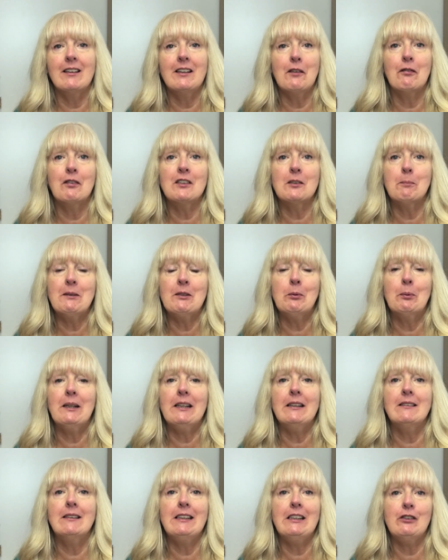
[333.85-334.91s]
the difference
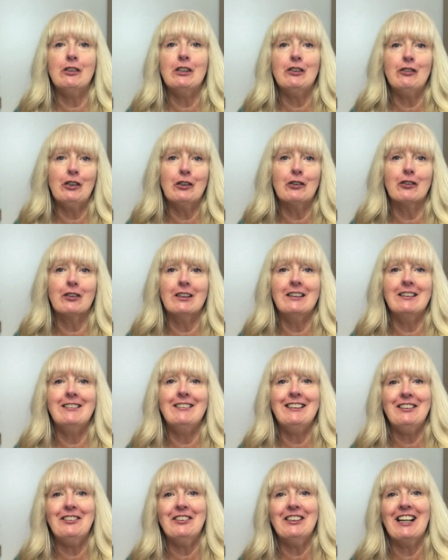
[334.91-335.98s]
between teaching children and
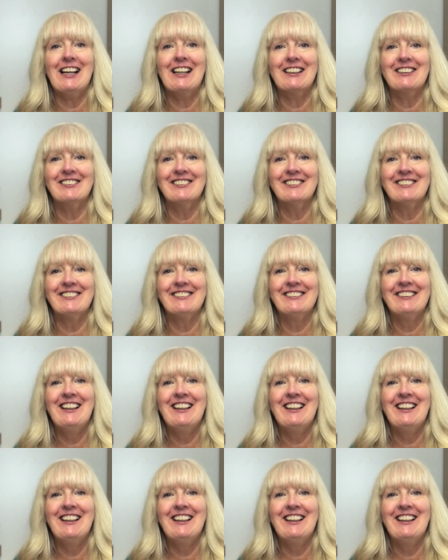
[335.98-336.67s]
teaching adults.